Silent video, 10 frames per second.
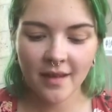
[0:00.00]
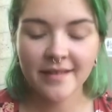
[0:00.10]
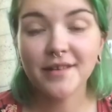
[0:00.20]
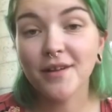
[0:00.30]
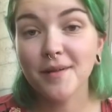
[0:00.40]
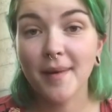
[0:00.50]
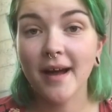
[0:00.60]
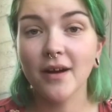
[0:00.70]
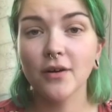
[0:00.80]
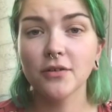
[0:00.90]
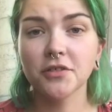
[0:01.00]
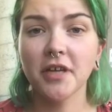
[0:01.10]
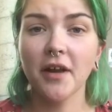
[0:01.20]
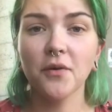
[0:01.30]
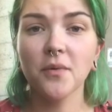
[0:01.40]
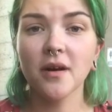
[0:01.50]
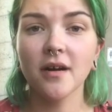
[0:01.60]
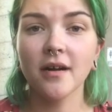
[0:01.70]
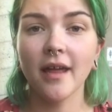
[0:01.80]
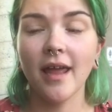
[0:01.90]
is all about shadow
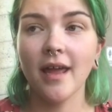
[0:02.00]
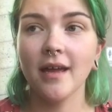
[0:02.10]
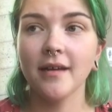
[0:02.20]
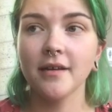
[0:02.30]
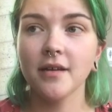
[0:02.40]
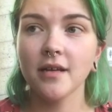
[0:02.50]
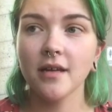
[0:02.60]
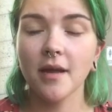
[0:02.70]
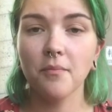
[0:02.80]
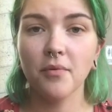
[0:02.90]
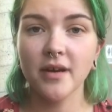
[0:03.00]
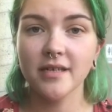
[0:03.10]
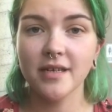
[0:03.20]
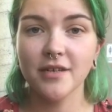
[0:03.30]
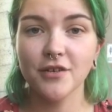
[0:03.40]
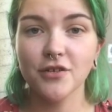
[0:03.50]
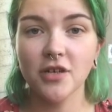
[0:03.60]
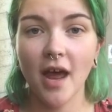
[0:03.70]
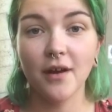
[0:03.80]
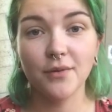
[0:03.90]
work and embracing your
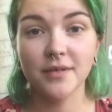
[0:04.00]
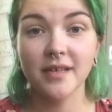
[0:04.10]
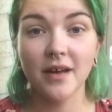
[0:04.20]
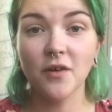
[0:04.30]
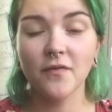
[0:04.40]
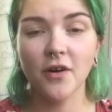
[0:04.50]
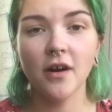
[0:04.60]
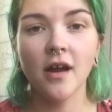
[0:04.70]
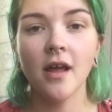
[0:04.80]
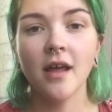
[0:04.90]
shadow self, or